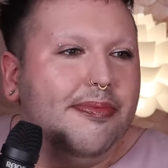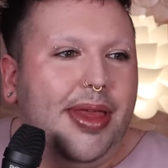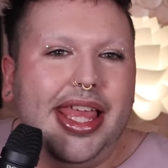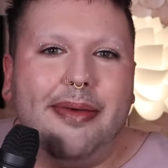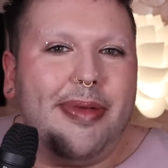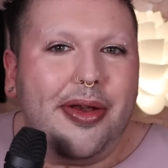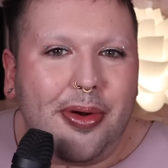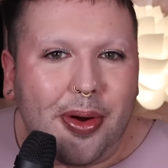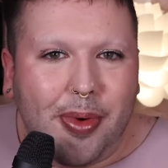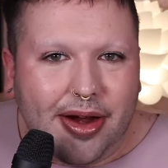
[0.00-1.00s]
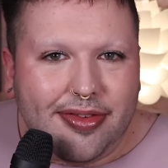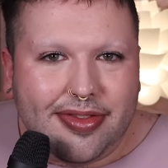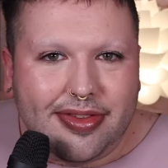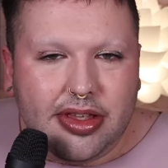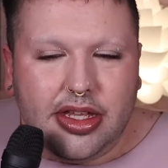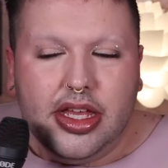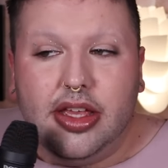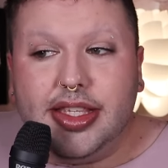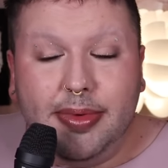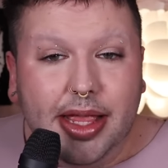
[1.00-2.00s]
make it better or worse.
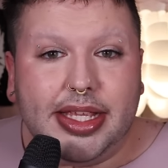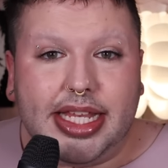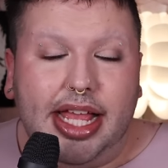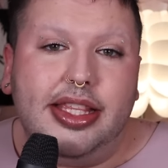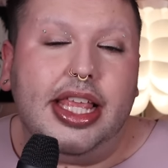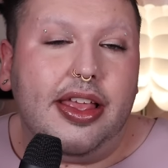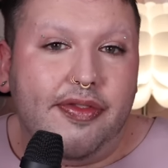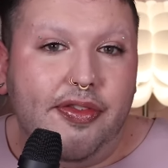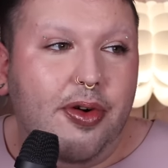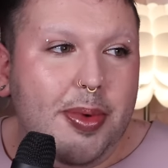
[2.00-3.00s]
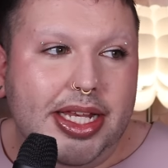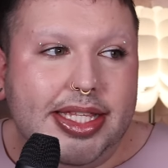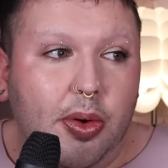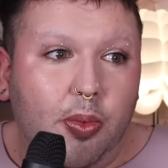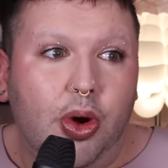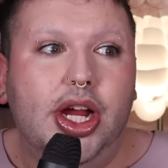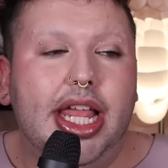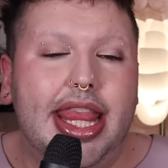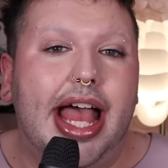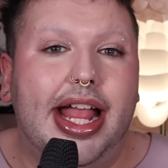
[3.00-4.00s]
Sometimes it does. Like if your formula doesn't work
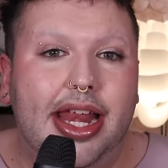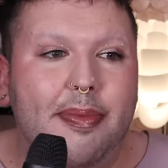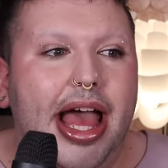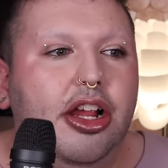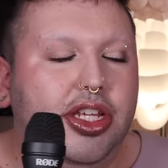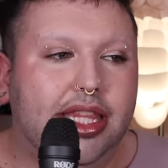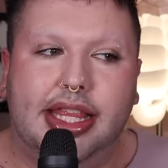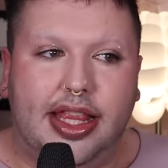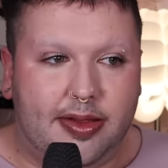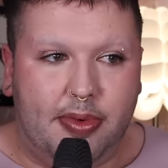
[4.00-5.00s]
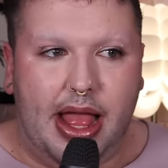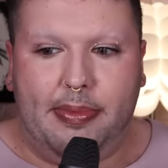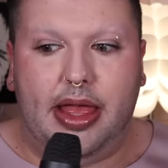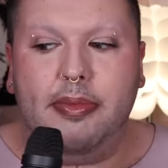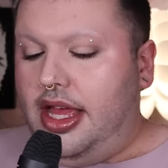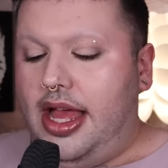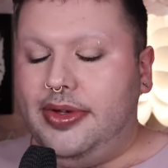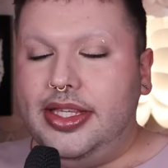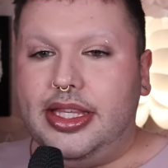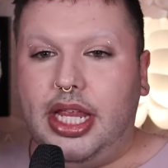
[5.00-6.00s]
in that kind of packaging, then that's a problem. I'm just